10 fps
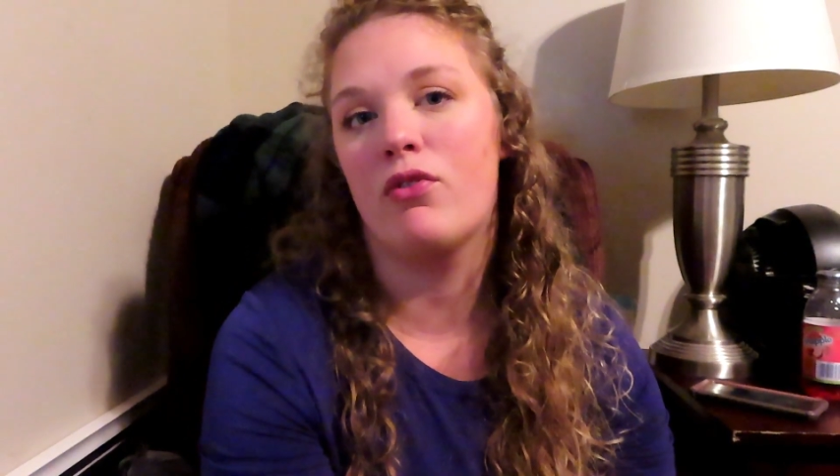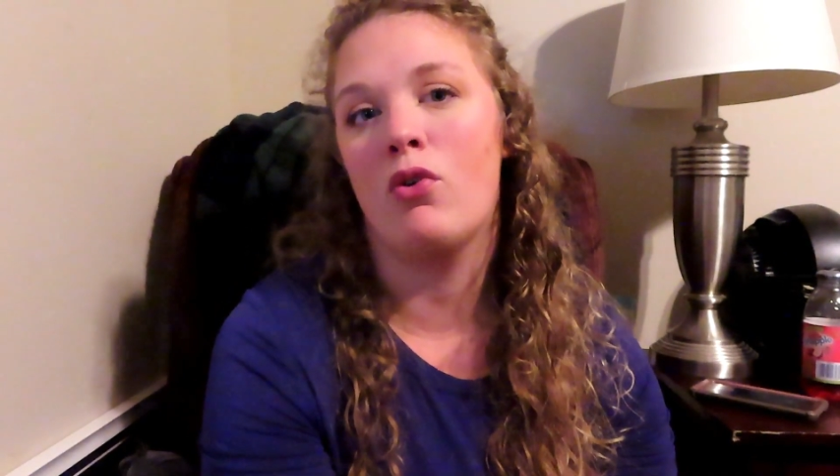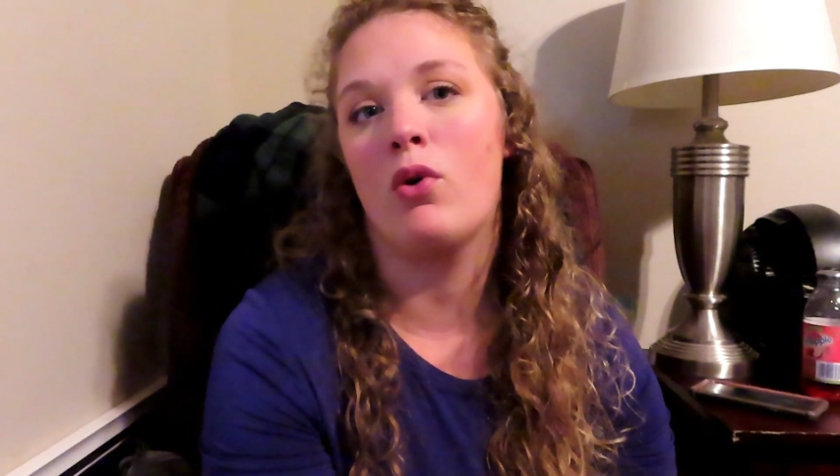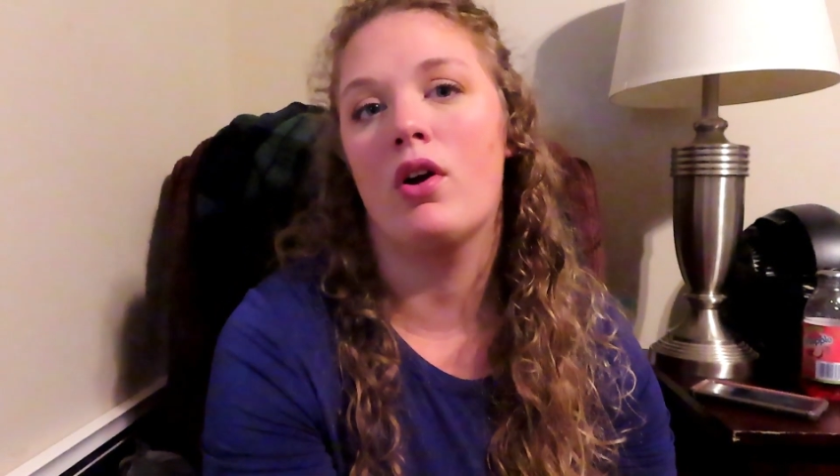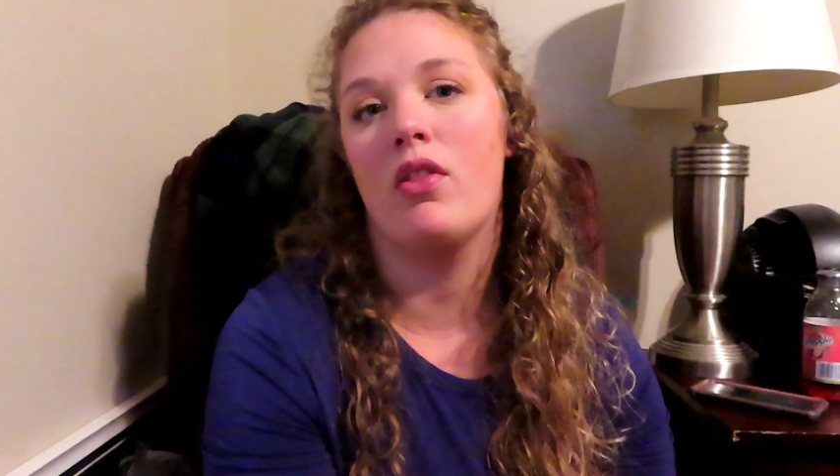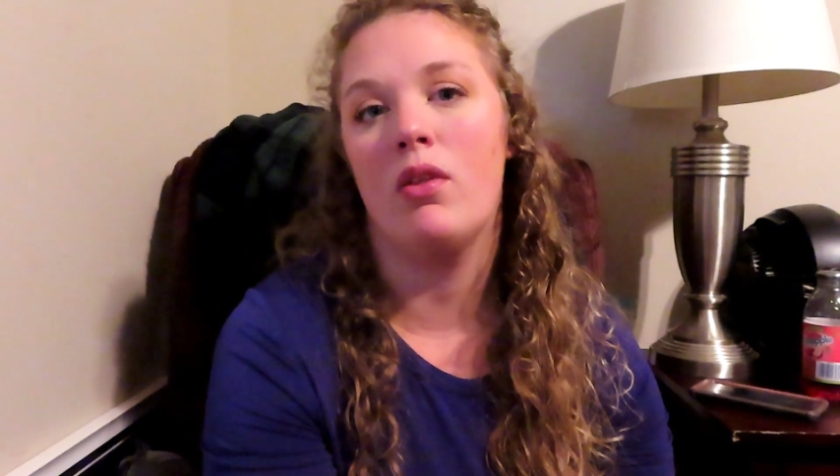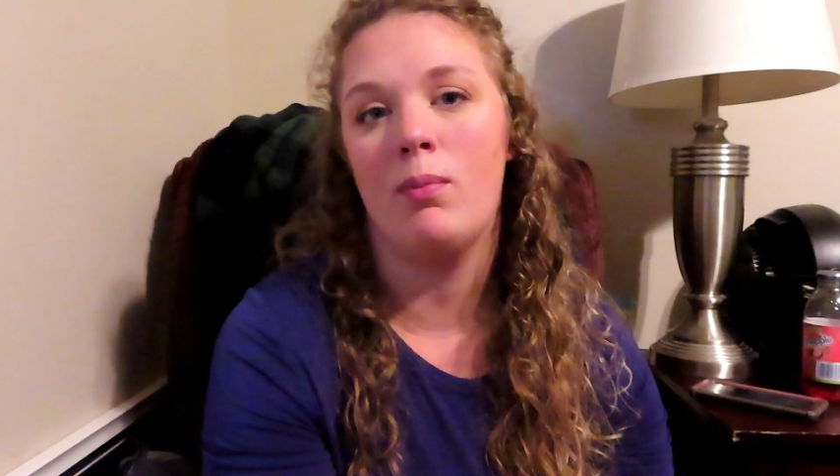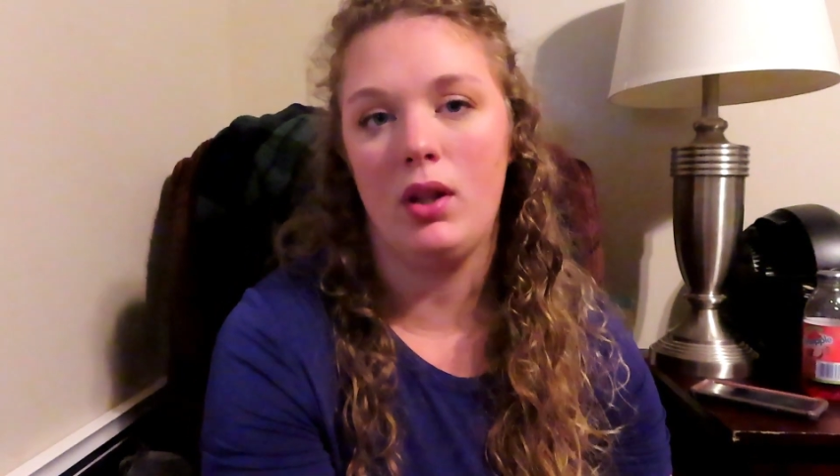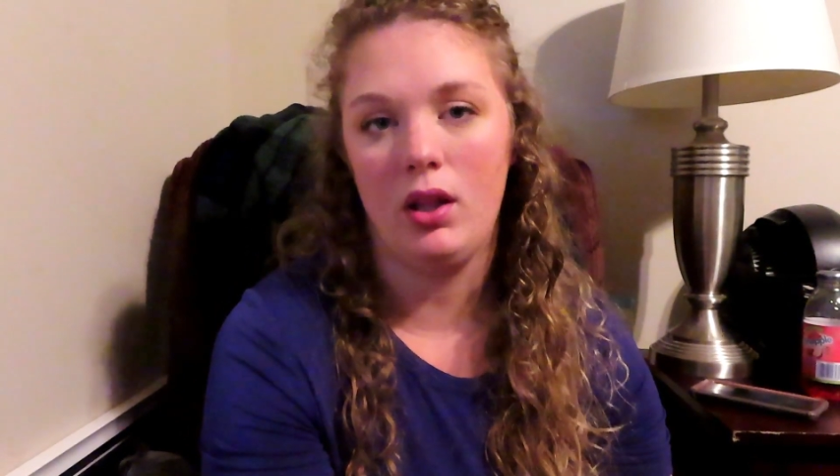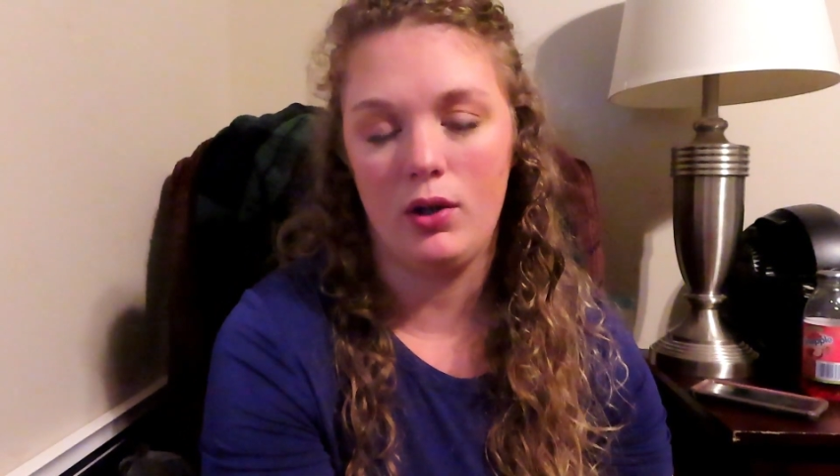for the
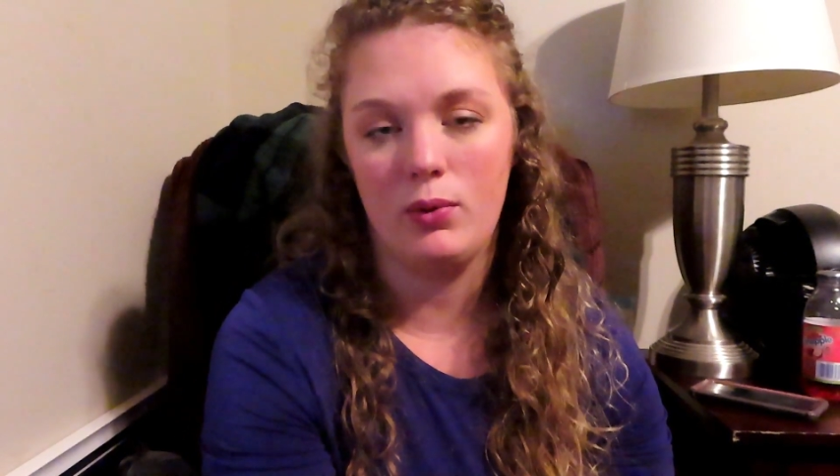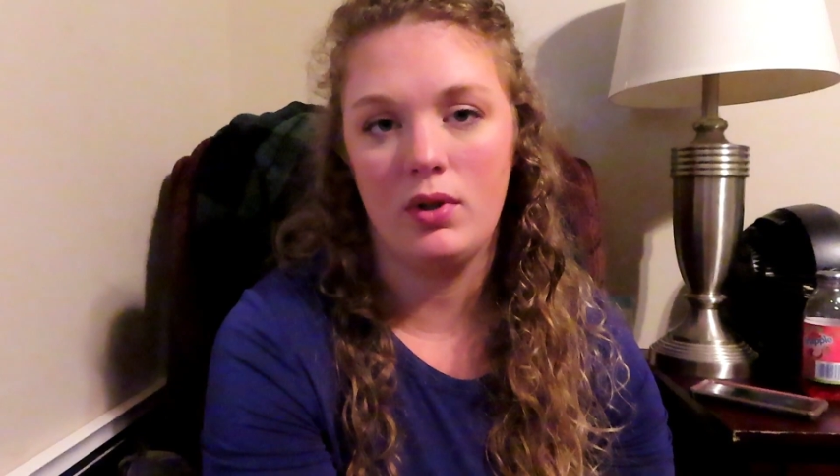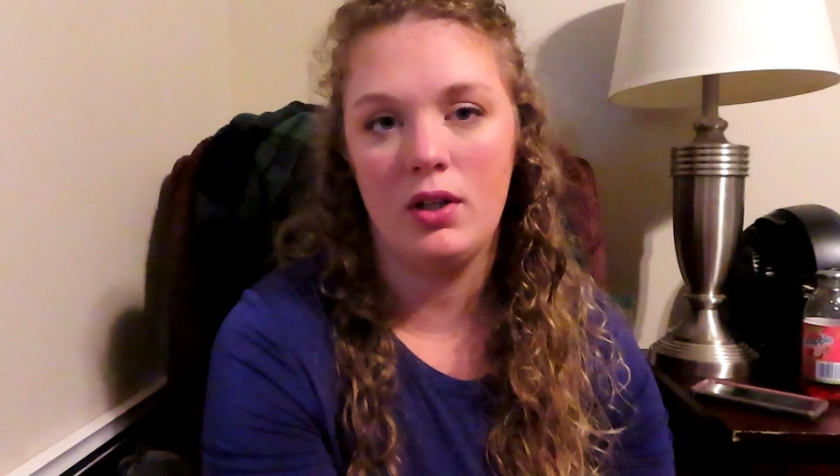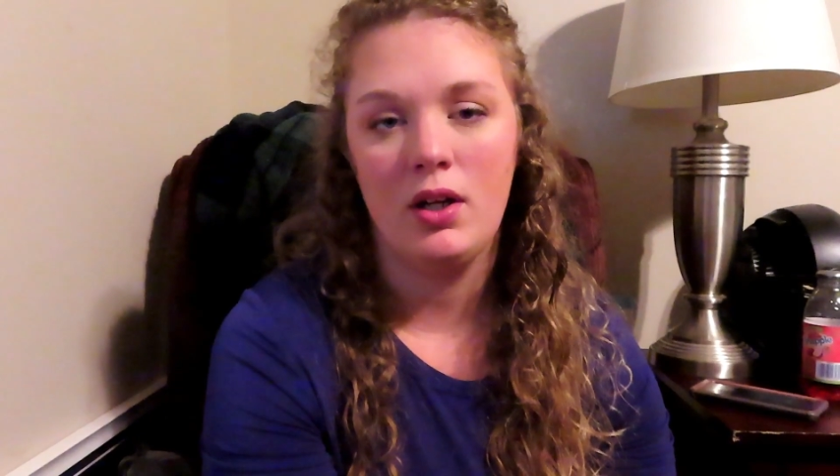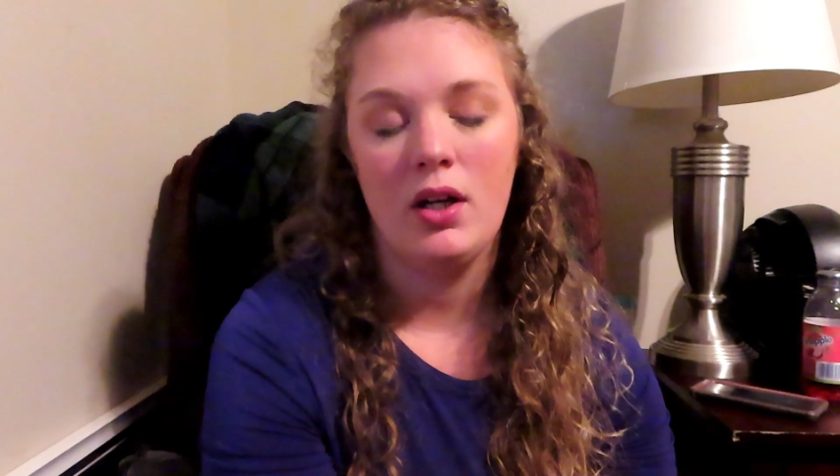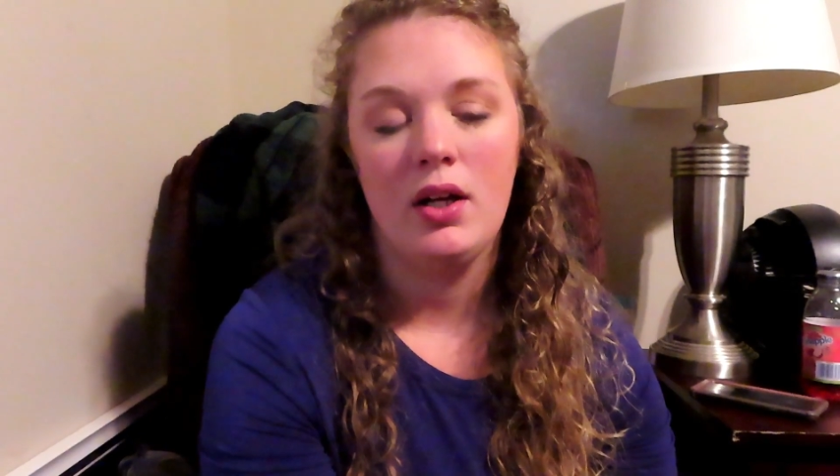Malone.